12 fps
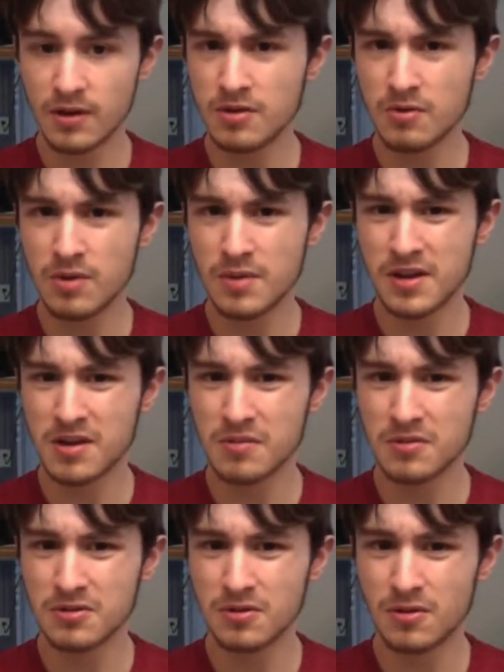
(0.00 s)
I don't know why my
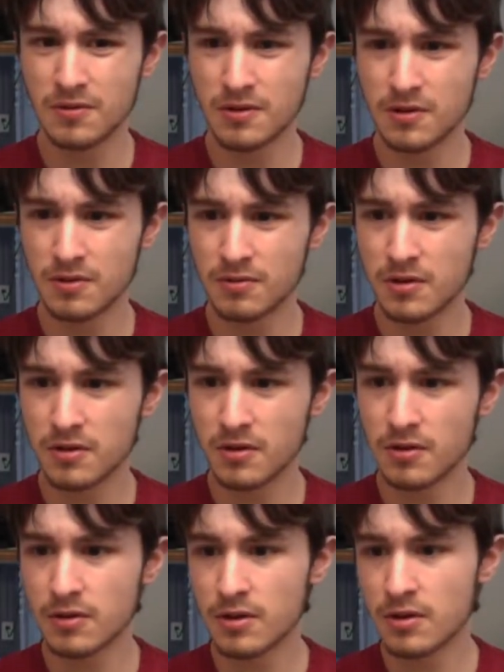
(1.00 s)
camera's slowing down right
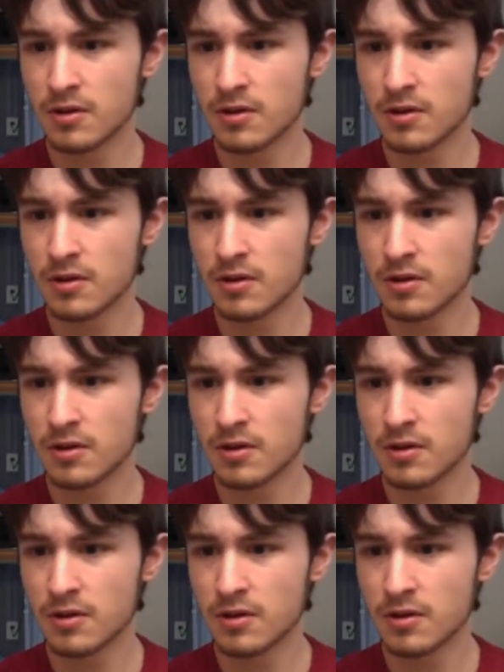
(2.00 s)
now.